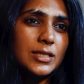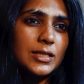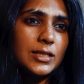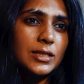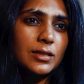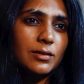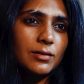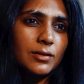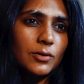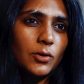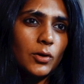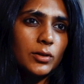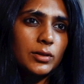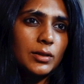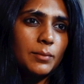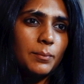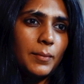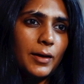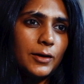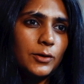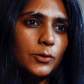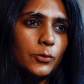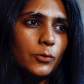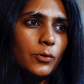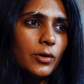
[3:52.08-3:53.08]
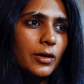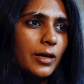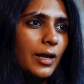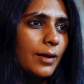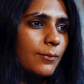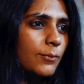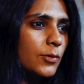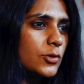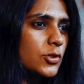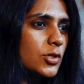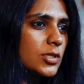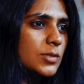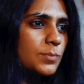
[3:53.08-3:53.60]
tea here on the menu
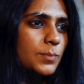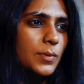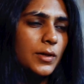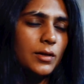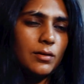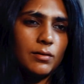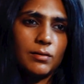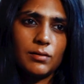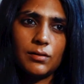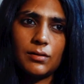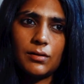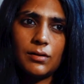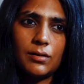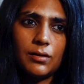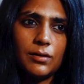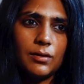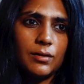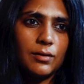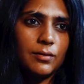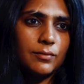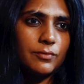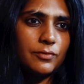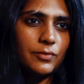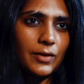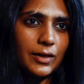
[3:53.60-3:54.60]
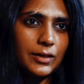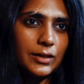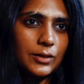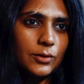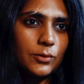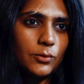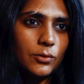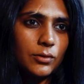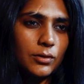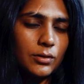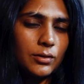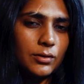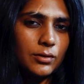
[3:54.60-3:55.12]
again which has been a very
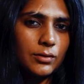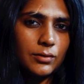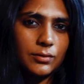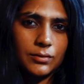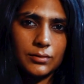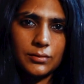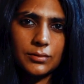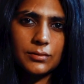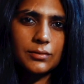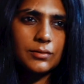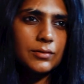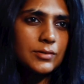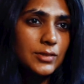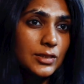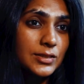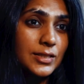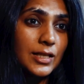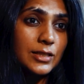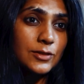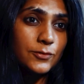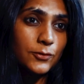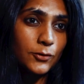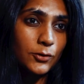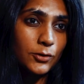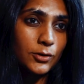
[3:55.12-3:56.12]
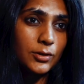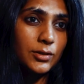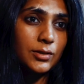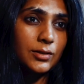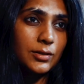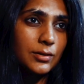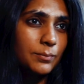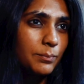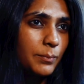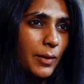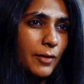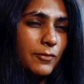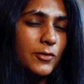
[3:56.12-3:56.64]
uh, successful
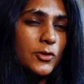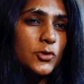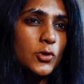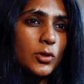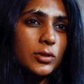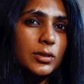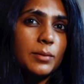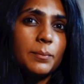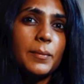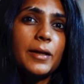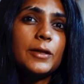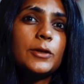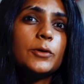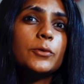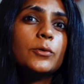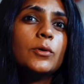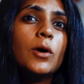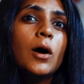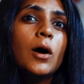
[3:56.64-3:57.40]
beverage on the menu